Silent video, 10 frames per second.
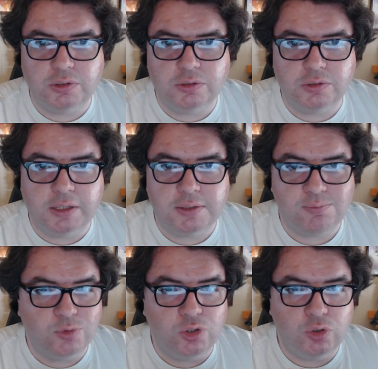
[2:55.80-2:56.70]
yeah,
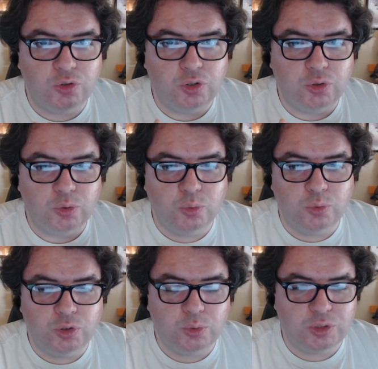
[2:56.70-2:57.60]
two two
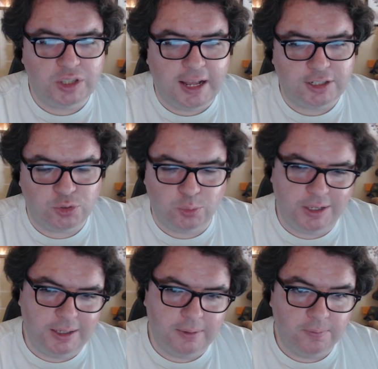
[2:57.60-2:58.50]
two slash
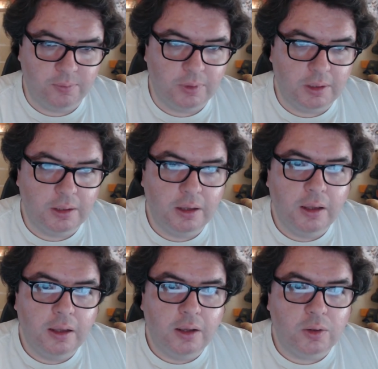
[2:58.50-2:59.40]
three,
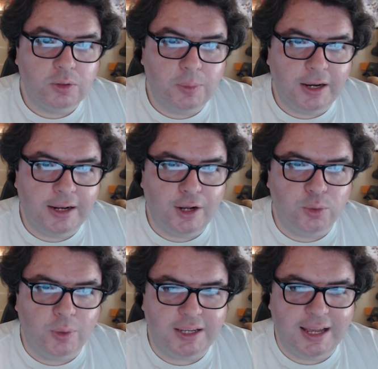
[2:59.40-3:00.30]
depending how you
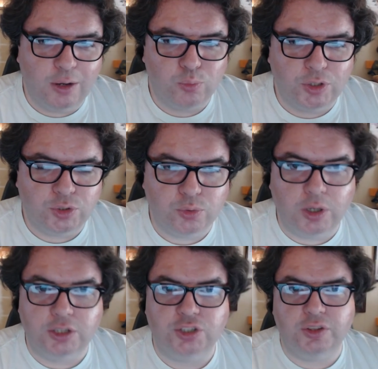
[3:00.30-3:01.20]
want to count Retro
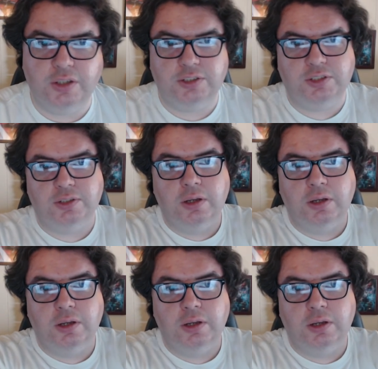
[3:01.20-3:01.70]
Crush in this,